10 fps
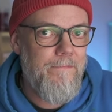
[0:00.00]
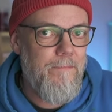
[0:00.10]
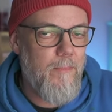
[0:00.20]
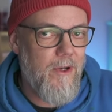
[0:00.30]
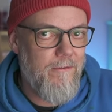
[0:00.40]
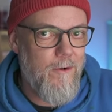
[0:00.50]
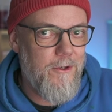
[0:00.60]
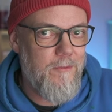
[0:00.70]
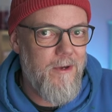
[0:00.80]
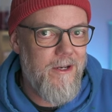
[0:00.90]
But I've
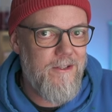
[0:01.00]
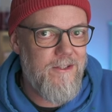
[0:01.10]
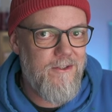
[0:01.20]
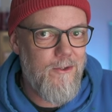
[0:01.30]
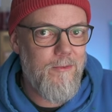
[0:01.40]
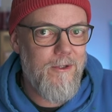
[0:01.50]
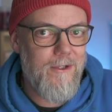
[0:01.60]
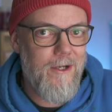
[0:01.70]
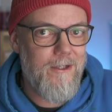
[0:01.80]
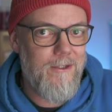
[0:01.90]
gone to bed at stupid
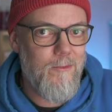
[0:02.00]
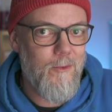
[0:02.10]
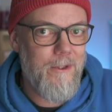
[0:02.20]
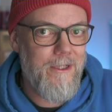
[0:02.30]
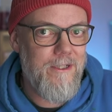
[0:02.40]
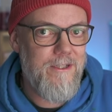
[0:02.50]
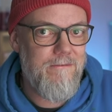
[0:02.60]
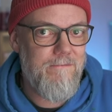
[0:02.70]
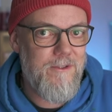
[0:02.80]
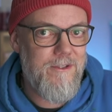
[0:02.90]
o'clock in the morning
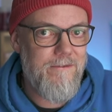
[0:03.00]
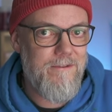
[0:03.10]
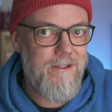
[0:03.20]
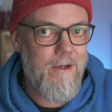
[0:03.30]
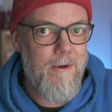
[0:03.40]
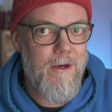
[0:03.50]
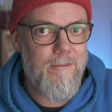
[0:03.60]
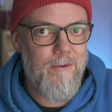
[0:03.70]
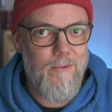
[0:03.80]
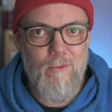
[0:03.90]
because stuff has come
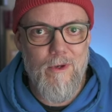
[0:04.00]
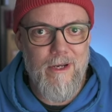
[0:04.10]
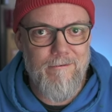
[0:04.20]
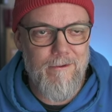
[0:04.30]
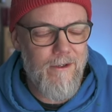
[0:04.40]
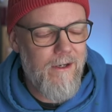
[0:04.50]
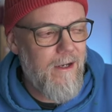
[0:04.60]
up or whatever.